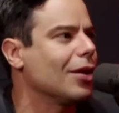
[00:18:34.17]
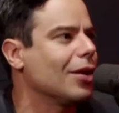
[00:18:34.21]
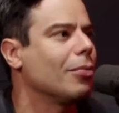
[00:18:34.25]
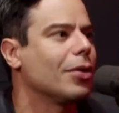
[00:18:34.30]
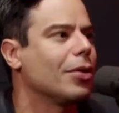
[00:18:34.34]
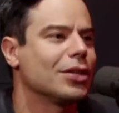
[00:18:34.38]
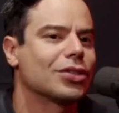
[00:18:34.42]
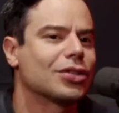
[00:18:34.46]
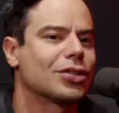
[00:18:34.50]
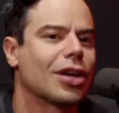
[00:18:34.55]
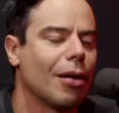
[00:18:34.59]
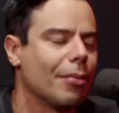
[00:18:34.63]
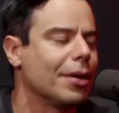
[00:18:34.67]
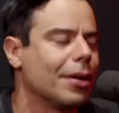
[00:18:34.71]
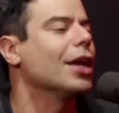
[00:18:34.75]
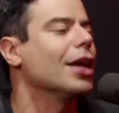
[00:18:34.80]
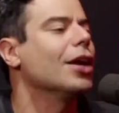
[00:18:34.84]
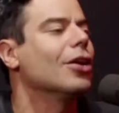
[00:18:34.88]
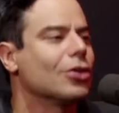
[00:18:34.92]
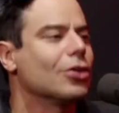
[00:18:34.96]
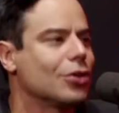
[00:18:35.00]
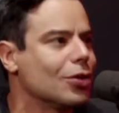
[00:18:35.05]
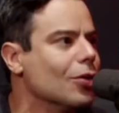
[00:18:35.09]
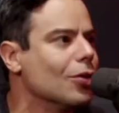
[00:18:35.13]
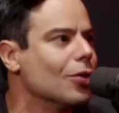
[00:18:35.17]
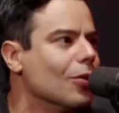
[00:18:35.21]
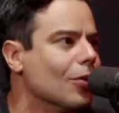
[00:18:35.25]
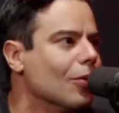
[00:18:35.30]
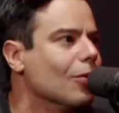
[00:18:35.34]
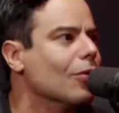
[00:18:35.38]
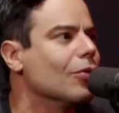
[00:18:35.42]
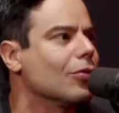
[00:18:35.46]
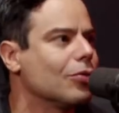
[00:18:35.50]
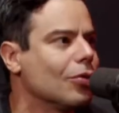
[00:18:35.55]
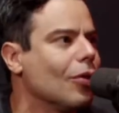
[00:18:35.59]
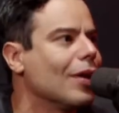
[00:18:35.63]
Nobody's coming here
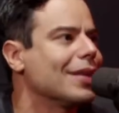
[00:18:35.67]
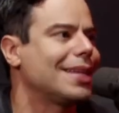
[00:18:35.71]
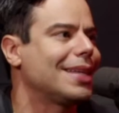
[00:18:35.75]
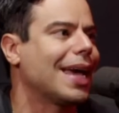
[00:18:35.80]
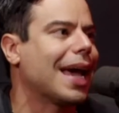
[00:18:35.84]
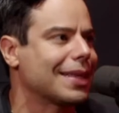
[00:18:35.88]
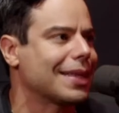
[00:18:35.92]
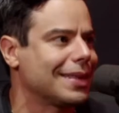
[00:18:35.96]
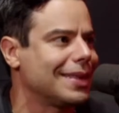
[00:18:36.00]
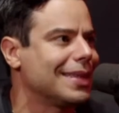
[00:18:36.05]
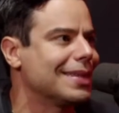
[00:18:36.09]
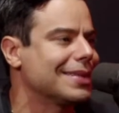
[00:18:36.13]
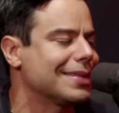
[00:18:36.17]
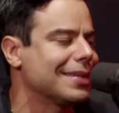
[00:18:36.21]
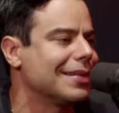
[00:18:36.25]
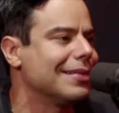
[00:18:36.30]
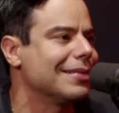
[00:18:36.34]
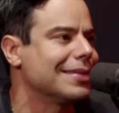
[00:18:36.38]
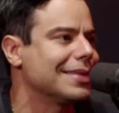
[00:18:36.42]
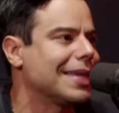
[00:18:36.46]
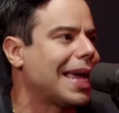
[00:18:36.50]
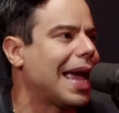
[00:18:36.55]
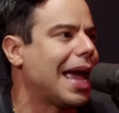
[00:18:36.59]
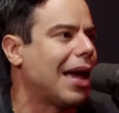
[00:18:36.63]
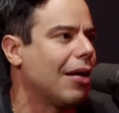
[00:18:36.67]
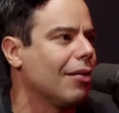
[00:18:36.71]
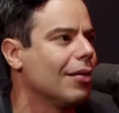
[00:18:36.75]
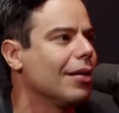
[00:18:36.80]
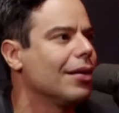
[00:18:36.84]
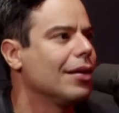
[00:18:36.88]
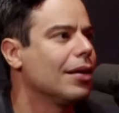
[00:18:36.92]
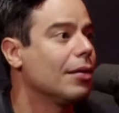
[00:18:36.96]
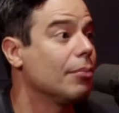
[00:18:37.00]
to attack this little town.